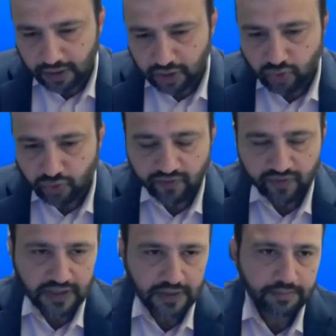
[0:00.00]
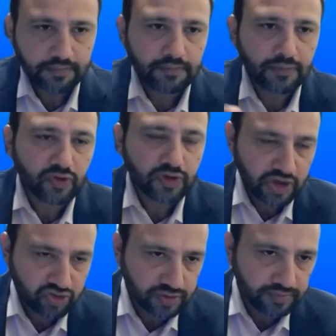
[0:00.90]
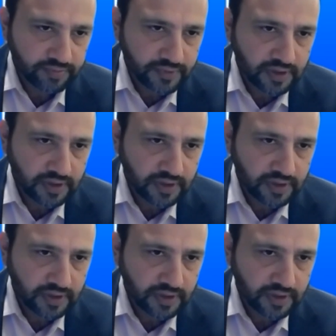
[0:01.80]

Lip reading: uses the mutation,